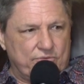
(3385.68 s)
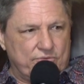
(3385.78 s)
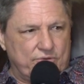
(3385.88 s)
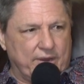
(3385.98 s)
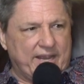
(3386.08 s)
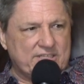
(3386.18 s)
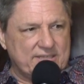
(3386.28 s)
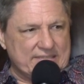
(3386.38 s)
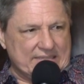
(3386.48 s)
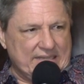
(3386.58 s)
crash
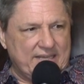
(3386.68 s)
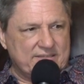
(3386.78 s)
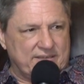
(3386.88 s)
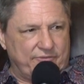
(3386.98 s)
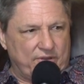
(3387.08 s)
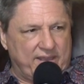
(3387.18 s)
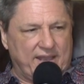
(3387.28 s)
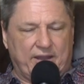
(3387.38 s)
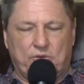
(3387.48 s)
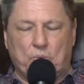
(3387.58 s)
his knees every
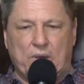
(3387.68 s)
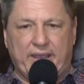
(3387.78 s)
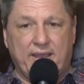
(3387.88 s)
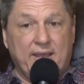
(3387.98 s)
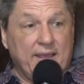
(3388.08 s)
kind of way.